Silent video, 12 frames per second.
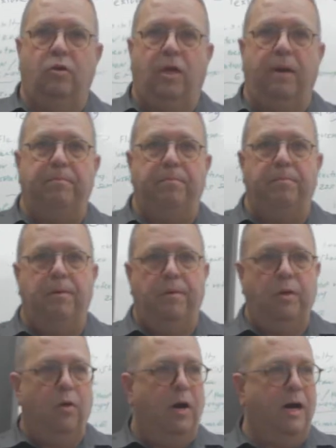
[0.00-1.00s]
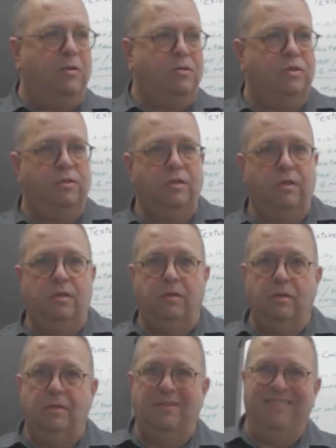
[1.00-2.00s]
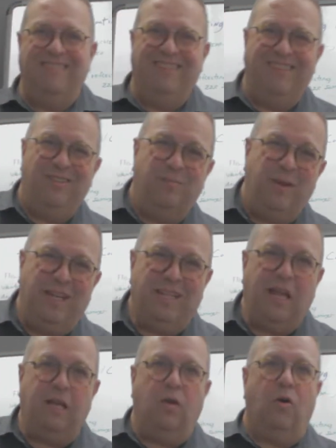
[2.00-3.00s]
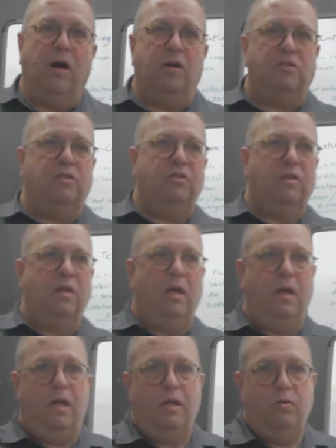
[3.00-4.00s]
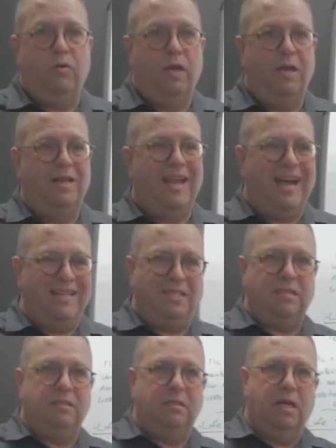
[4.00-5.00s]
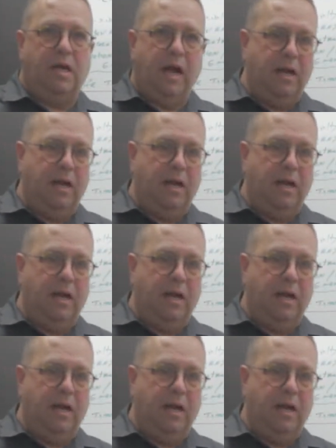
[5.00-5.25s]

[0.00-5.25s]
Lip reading: to keep your house, to maintain your house looking nice. The